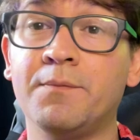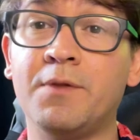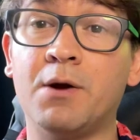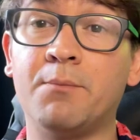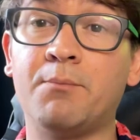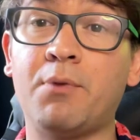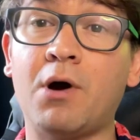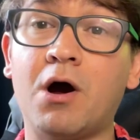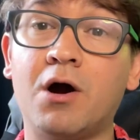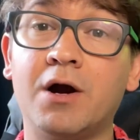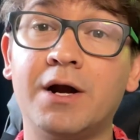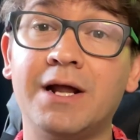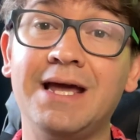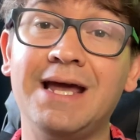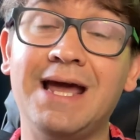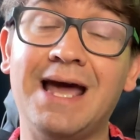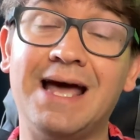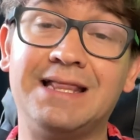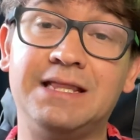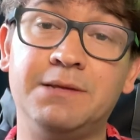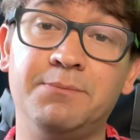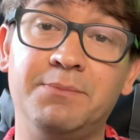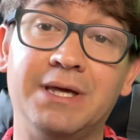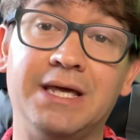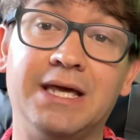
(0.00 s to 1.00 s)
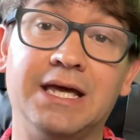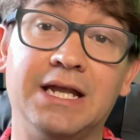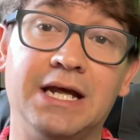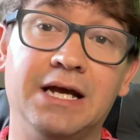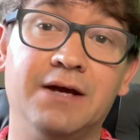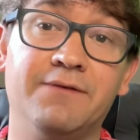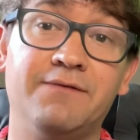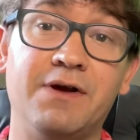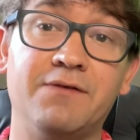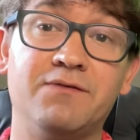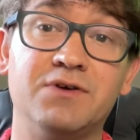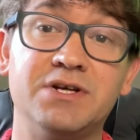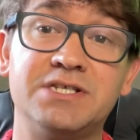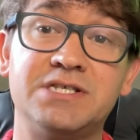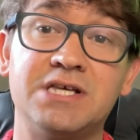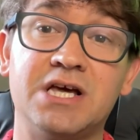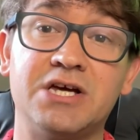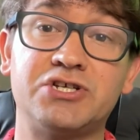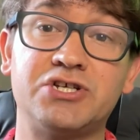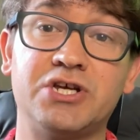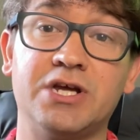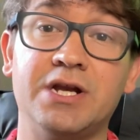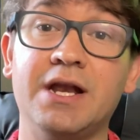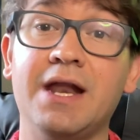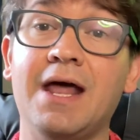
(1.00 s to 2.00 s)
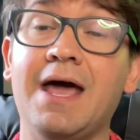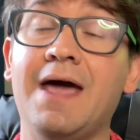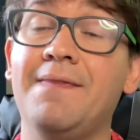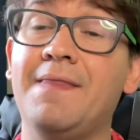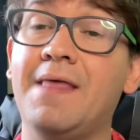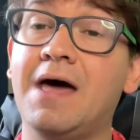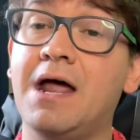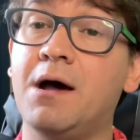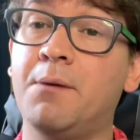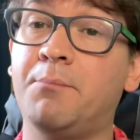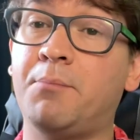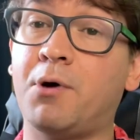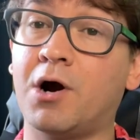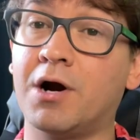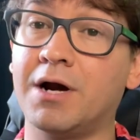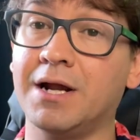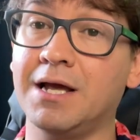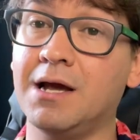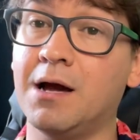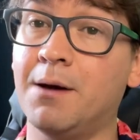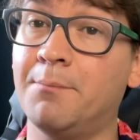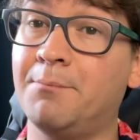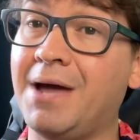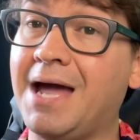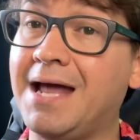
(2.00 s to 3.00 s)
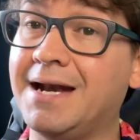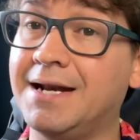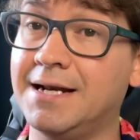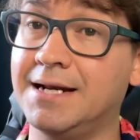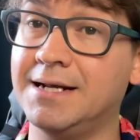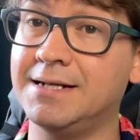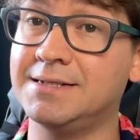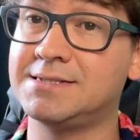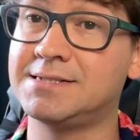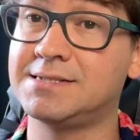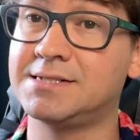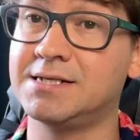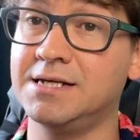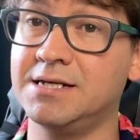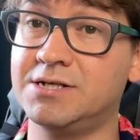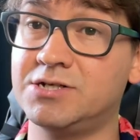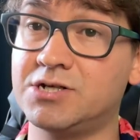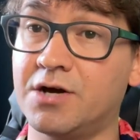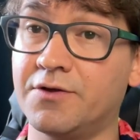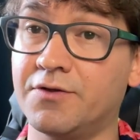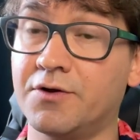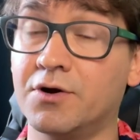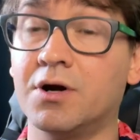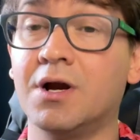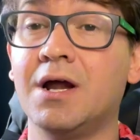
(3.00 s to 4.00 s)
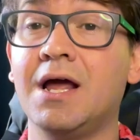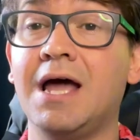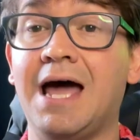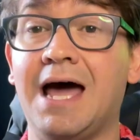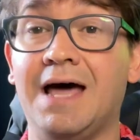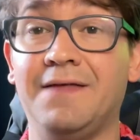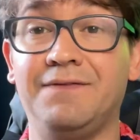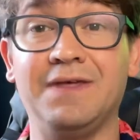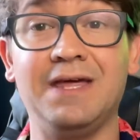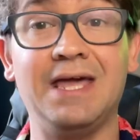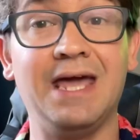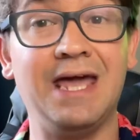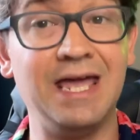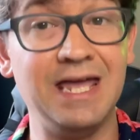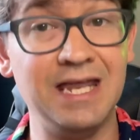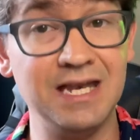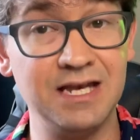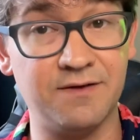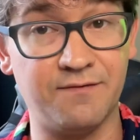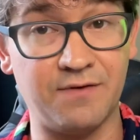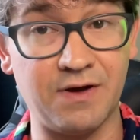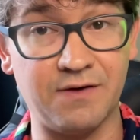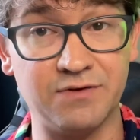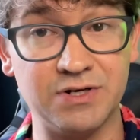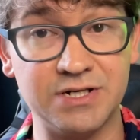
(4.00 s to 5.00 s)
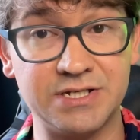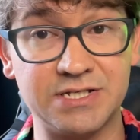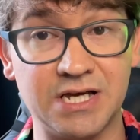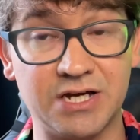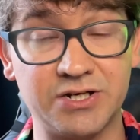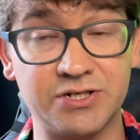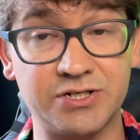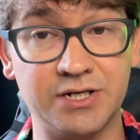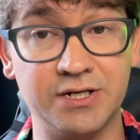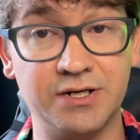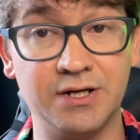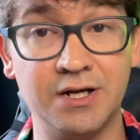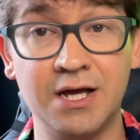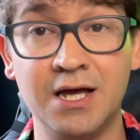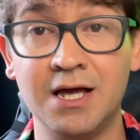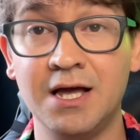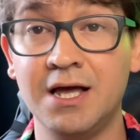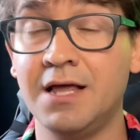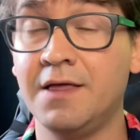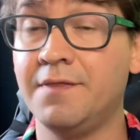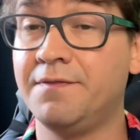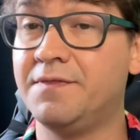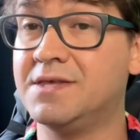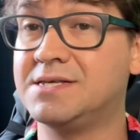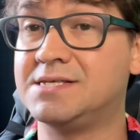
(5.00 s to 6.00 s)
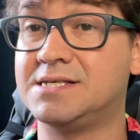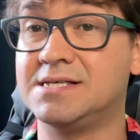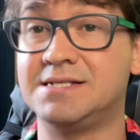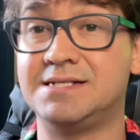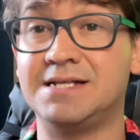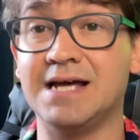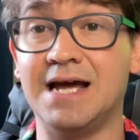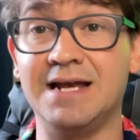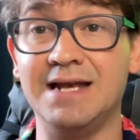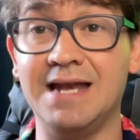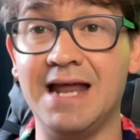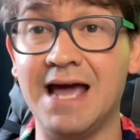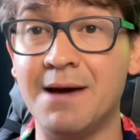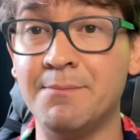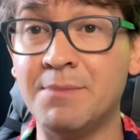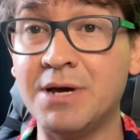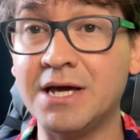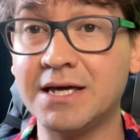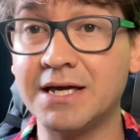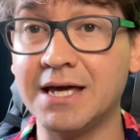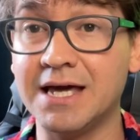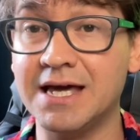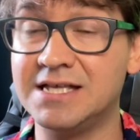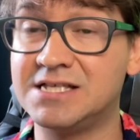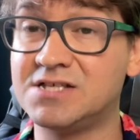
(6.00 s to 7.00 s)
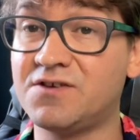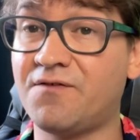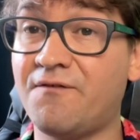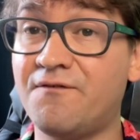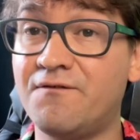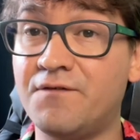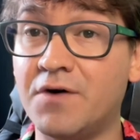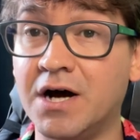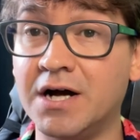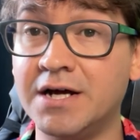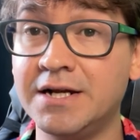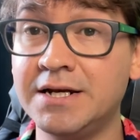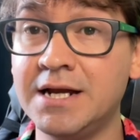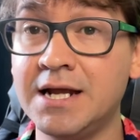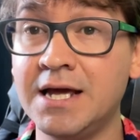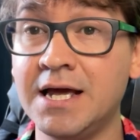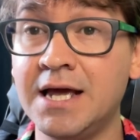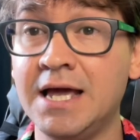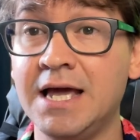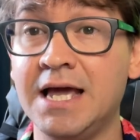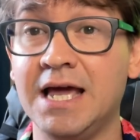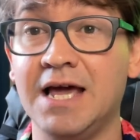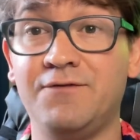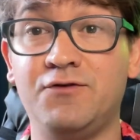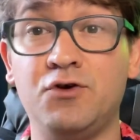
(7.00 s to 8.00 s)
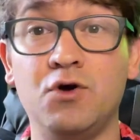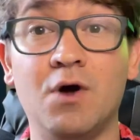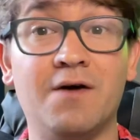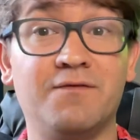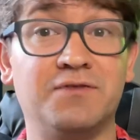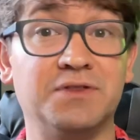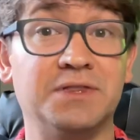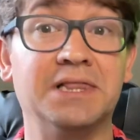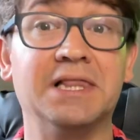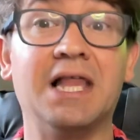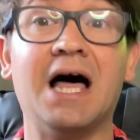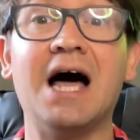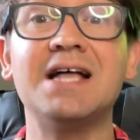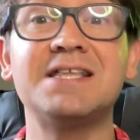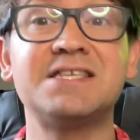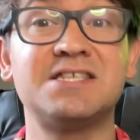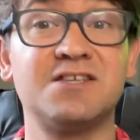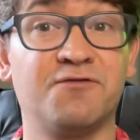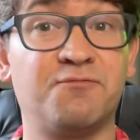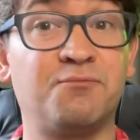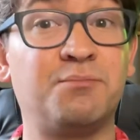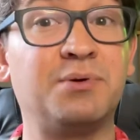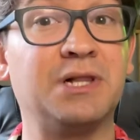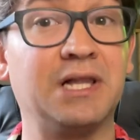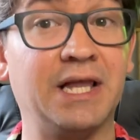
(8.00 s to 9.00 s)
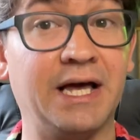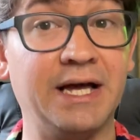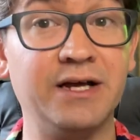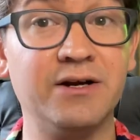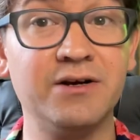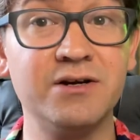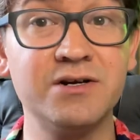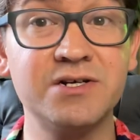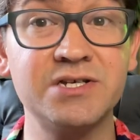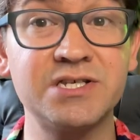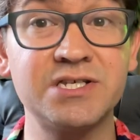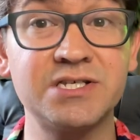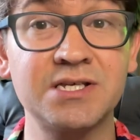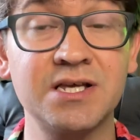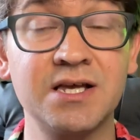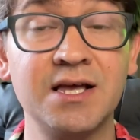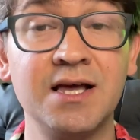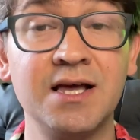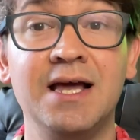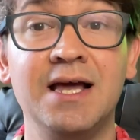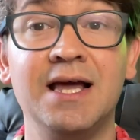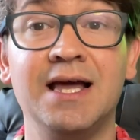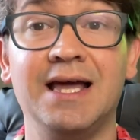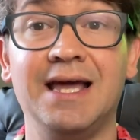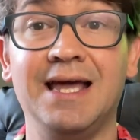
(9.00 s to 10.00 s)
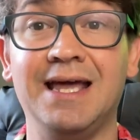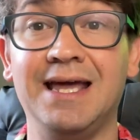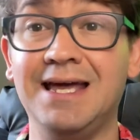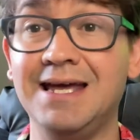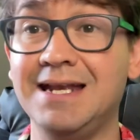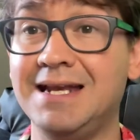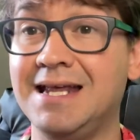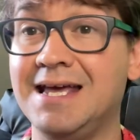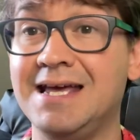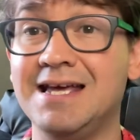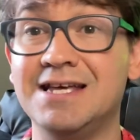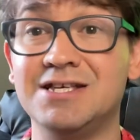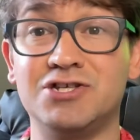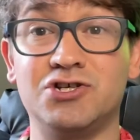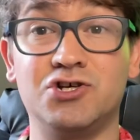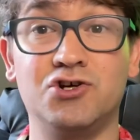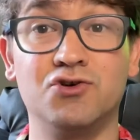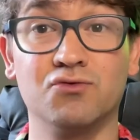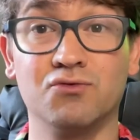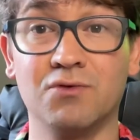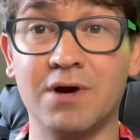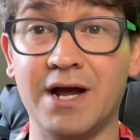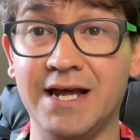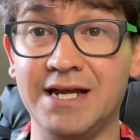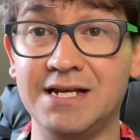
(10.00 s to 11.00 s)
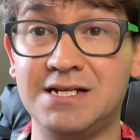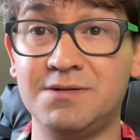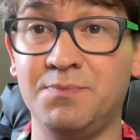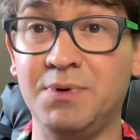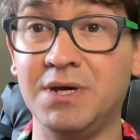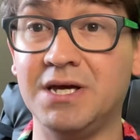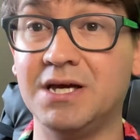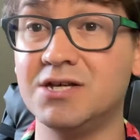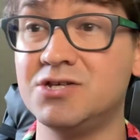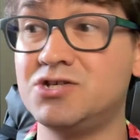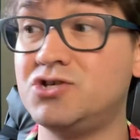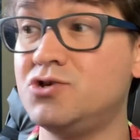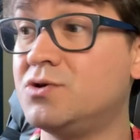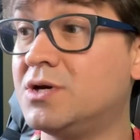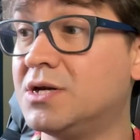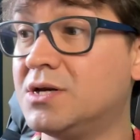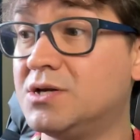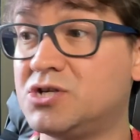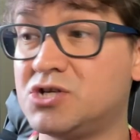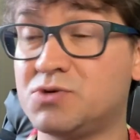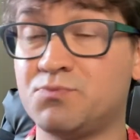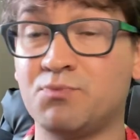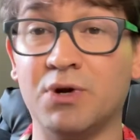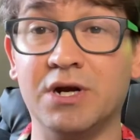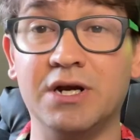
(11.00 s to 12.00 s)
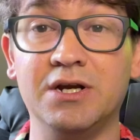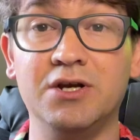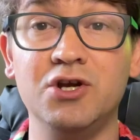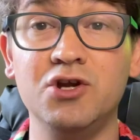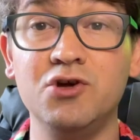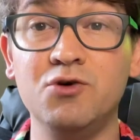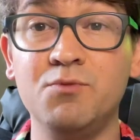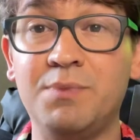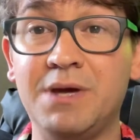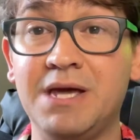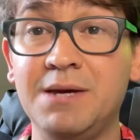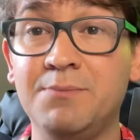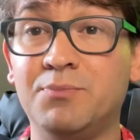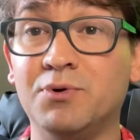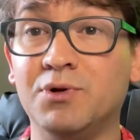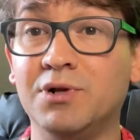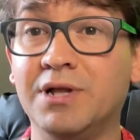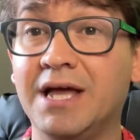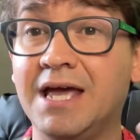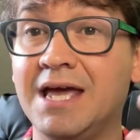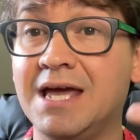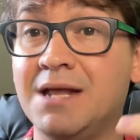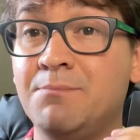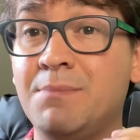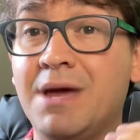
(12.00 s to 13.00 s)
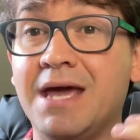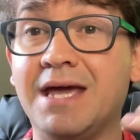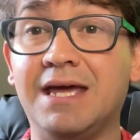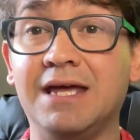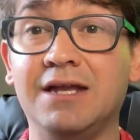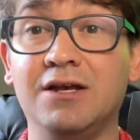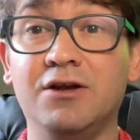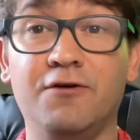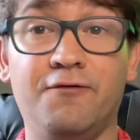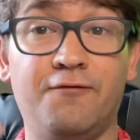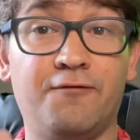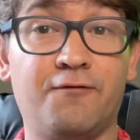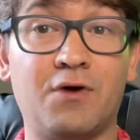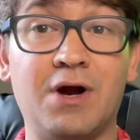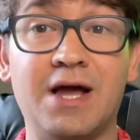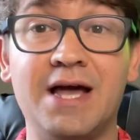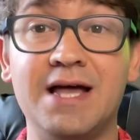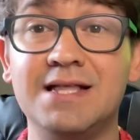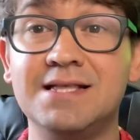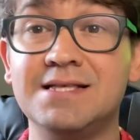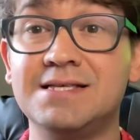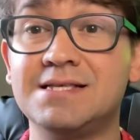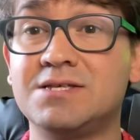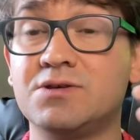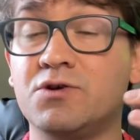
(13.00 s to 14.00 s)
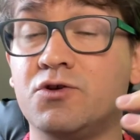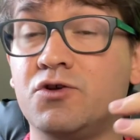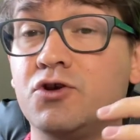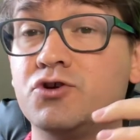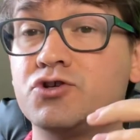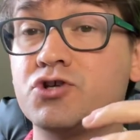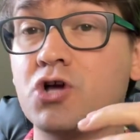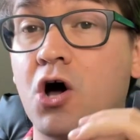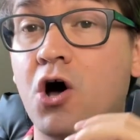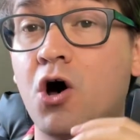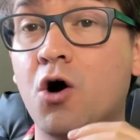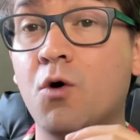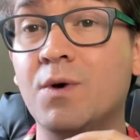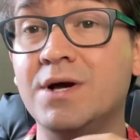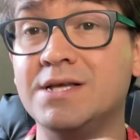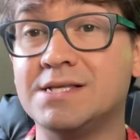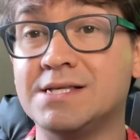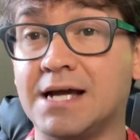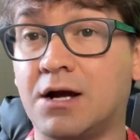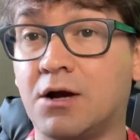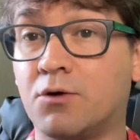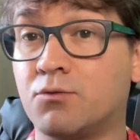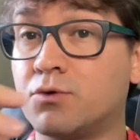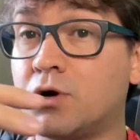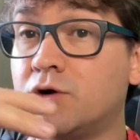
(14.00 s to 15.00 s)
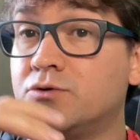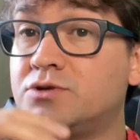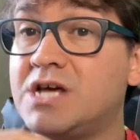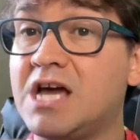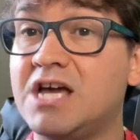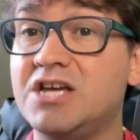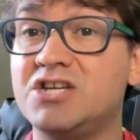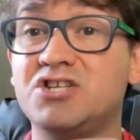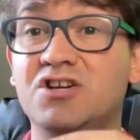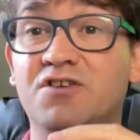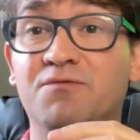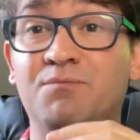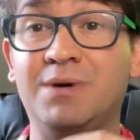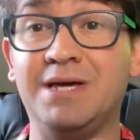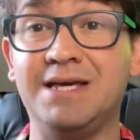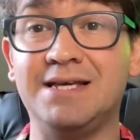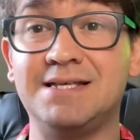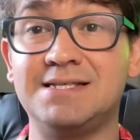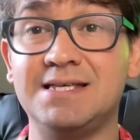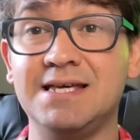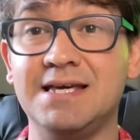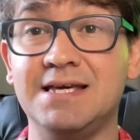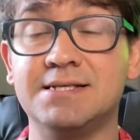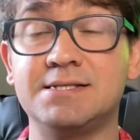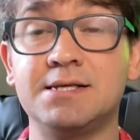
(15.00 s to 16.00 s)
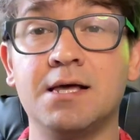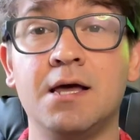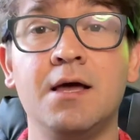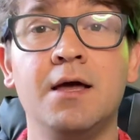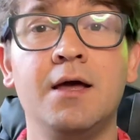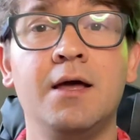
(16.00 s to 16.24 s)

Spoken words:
party at the beginning of every session and that the party abandons each other at the end of every session. This is dynamic. It's fun. If you have lots of players, it is great because you can just bring new people in, making new friends. There's always like a rotation of PCs.